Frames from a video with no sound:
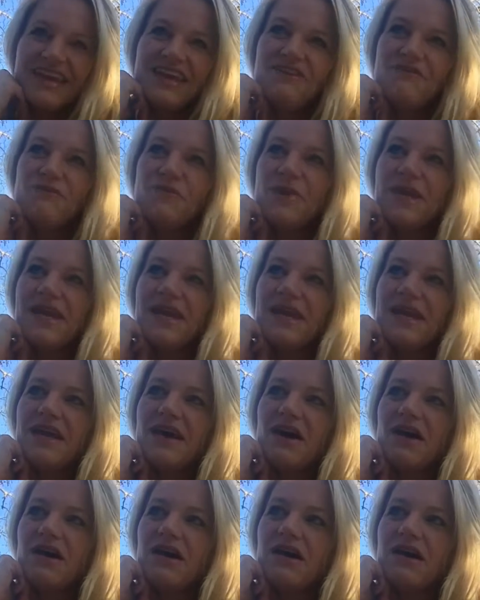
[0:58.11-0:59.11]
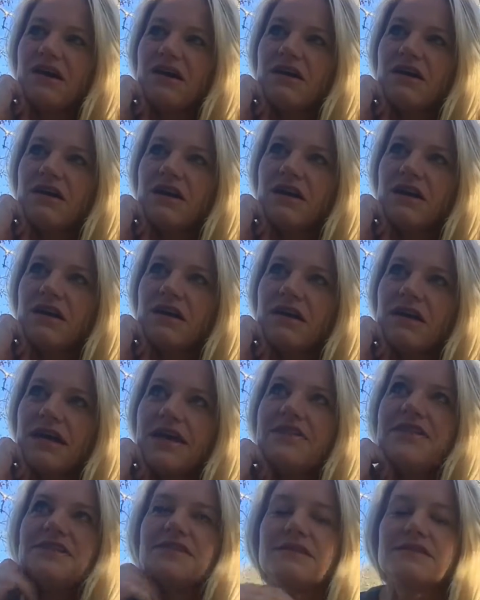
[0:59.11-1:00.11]
if we are,
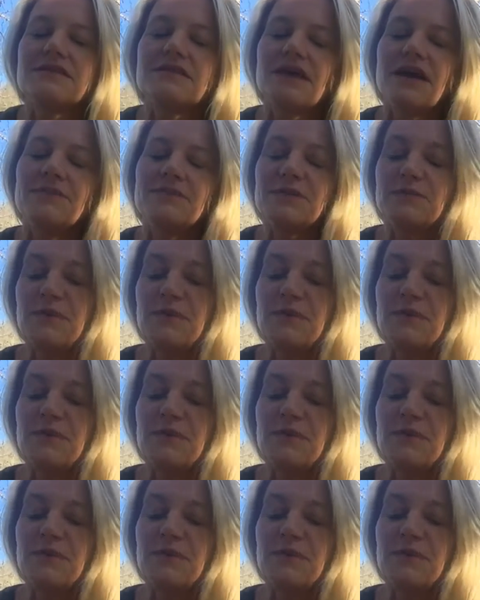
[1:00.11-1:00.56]
and this is, I'm